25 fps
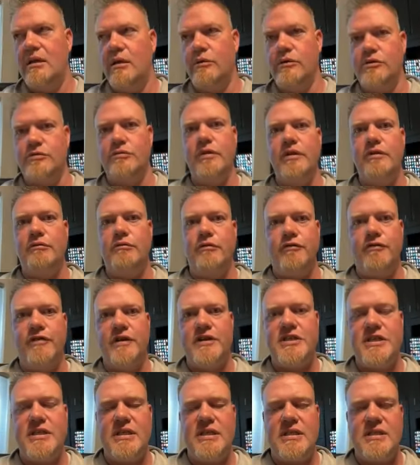was really
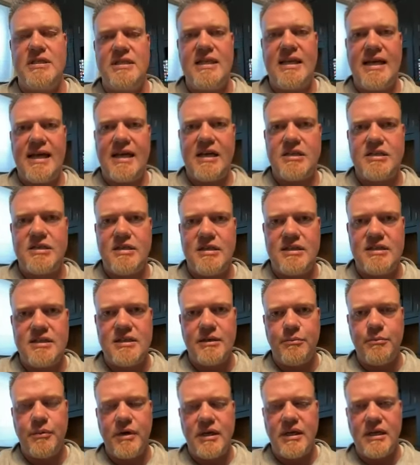refreshing to see actually
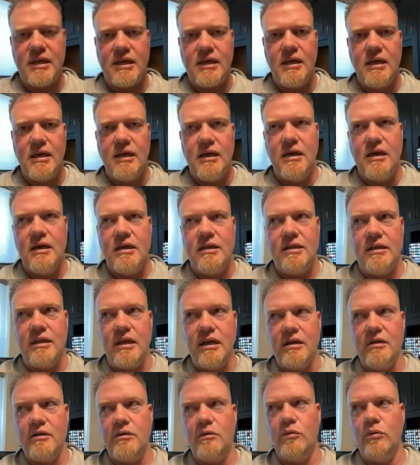somebody
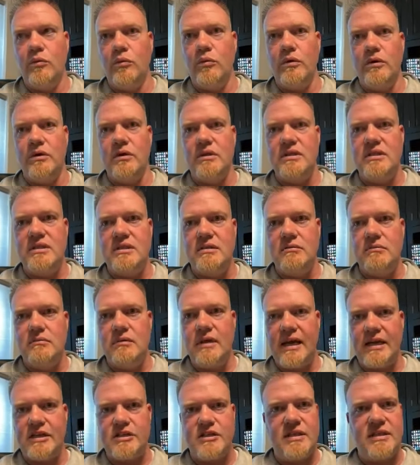that would
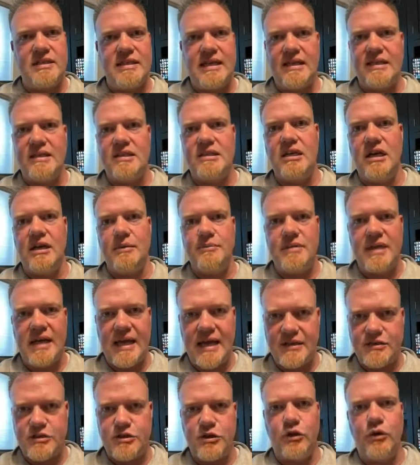actually take the time to
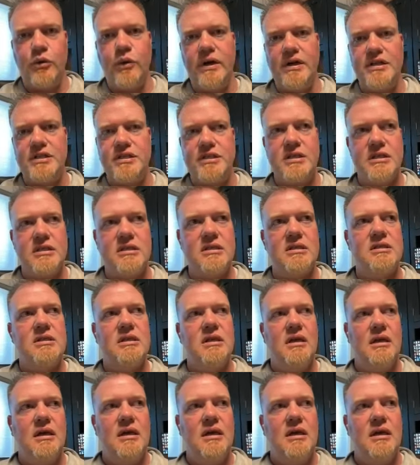answer questions